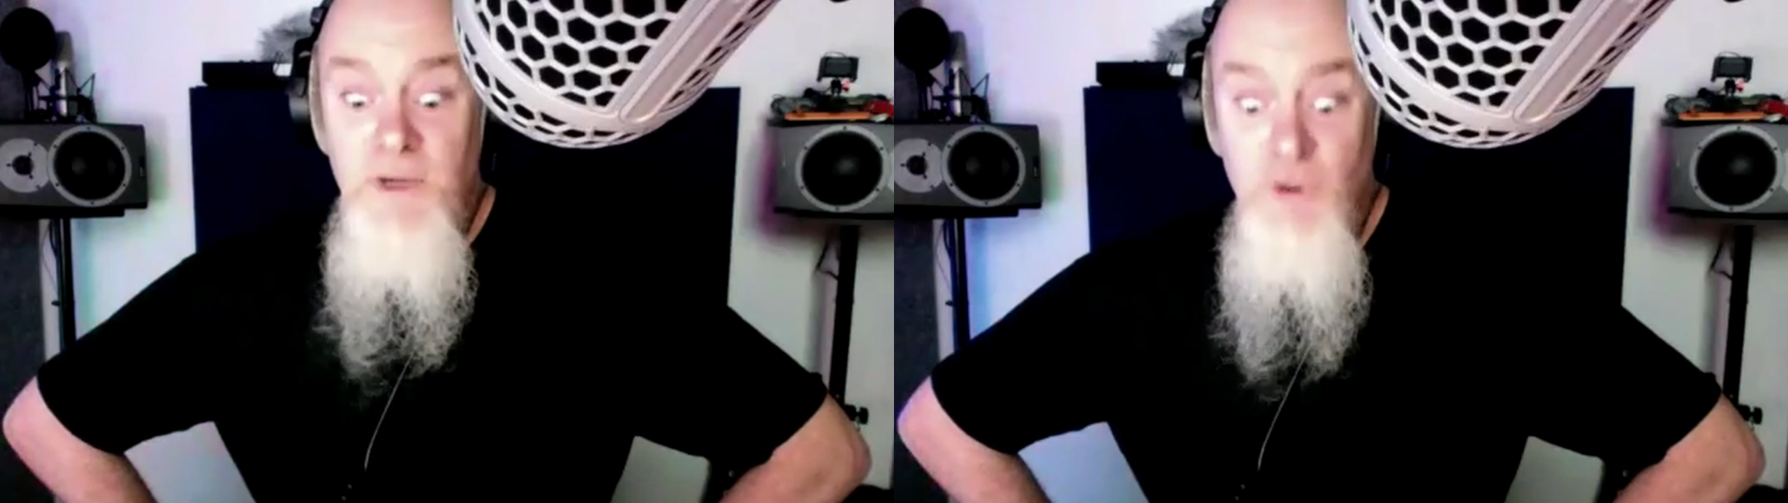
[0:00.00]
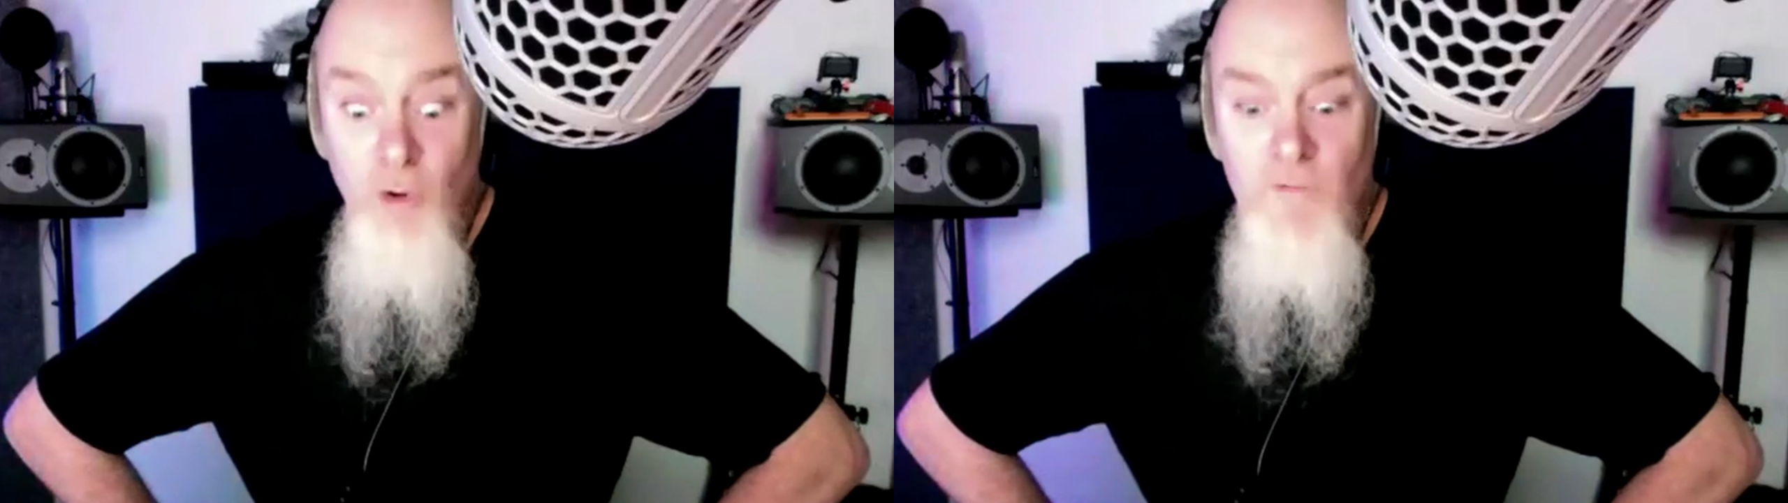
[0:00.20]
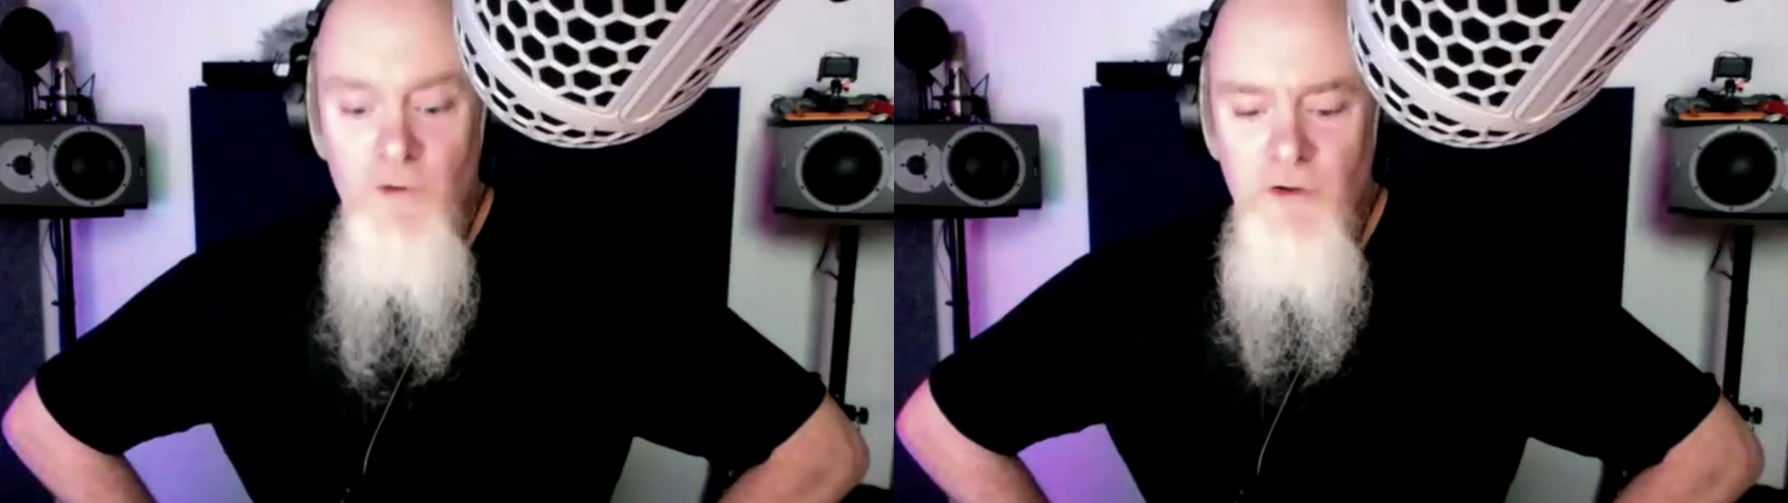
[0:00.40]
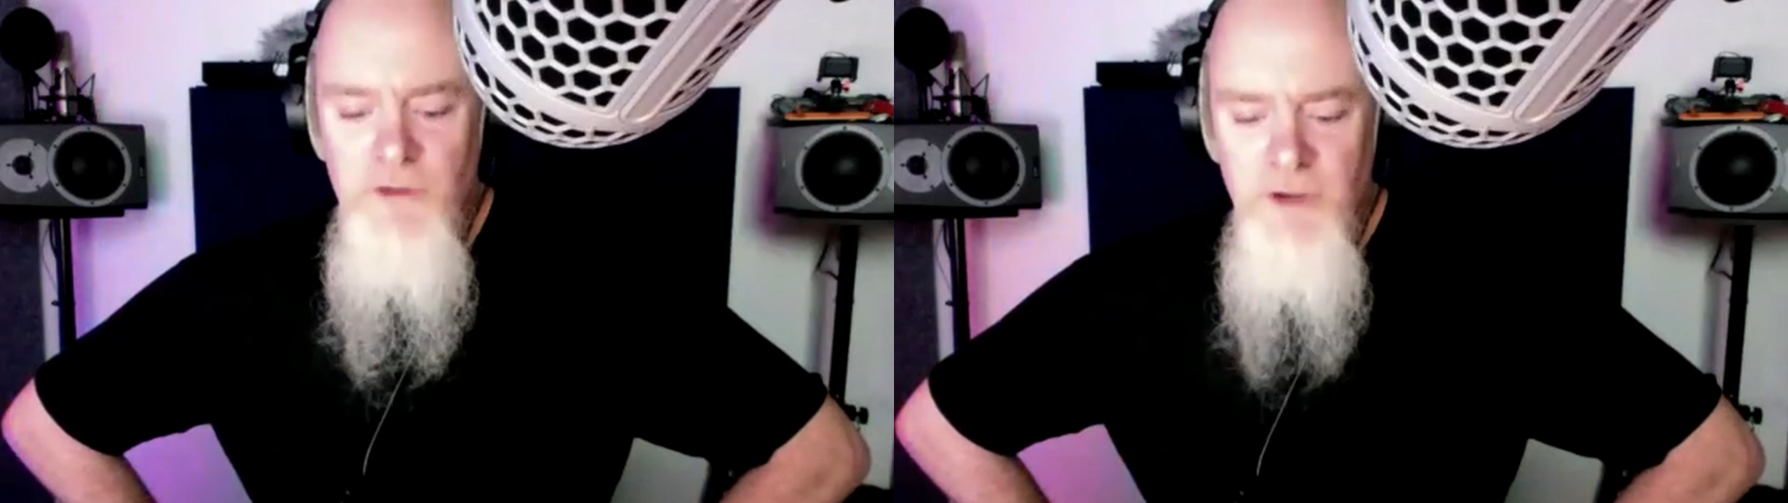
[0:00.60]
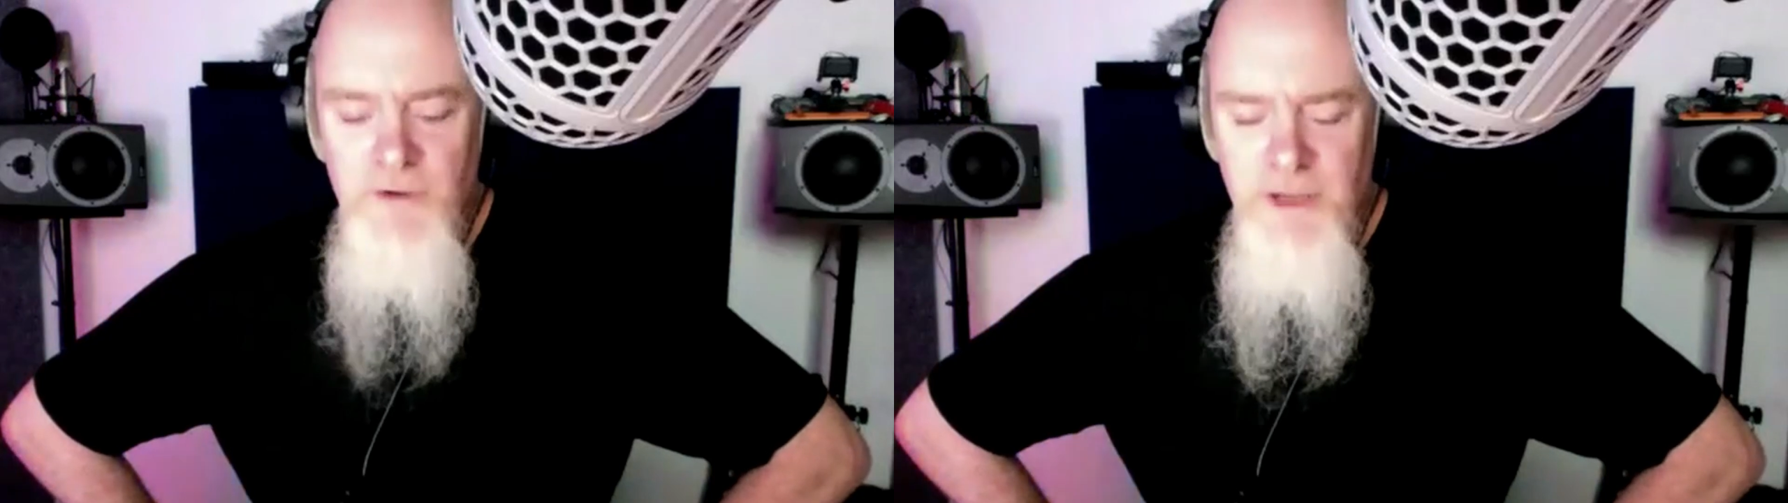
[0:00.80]
overall
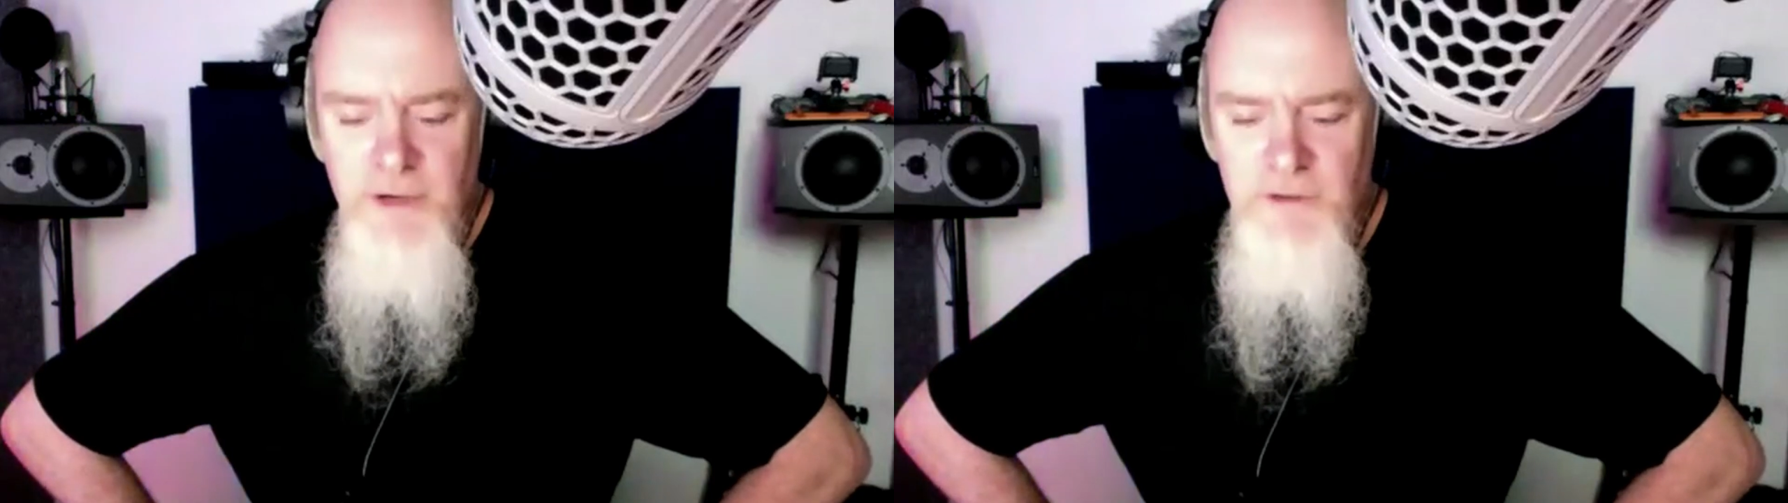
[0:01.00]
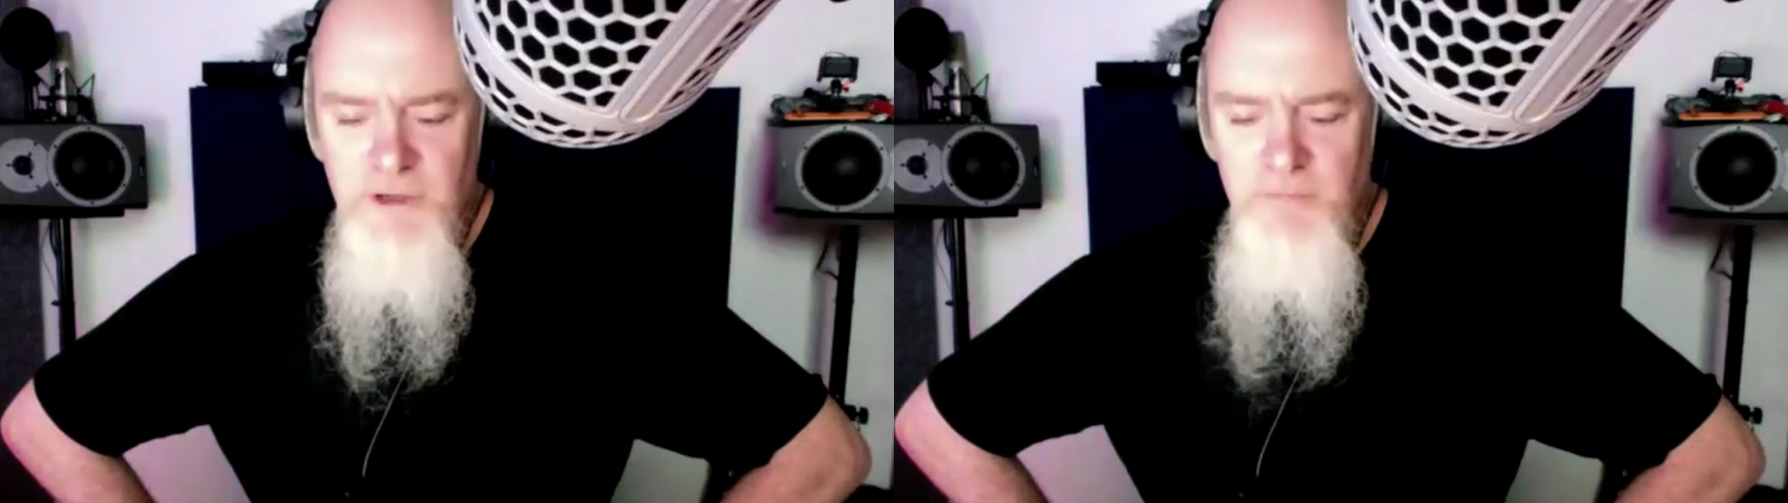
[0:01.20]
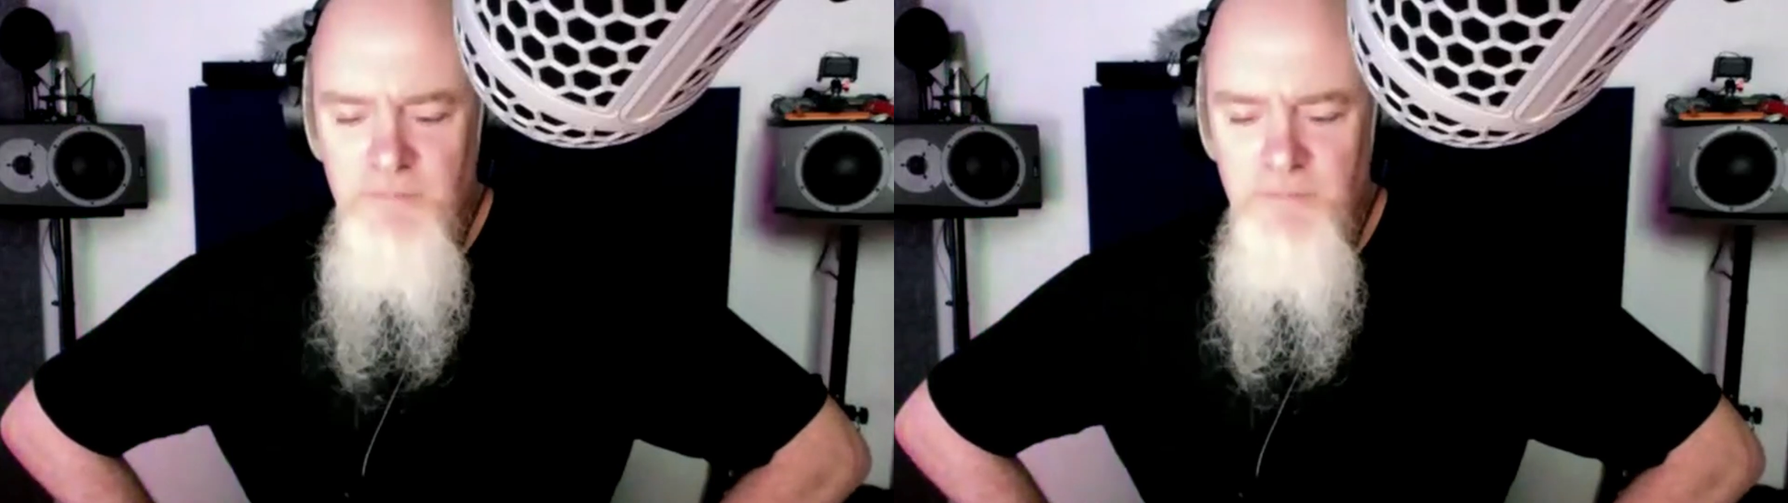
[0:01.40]
sound heroes are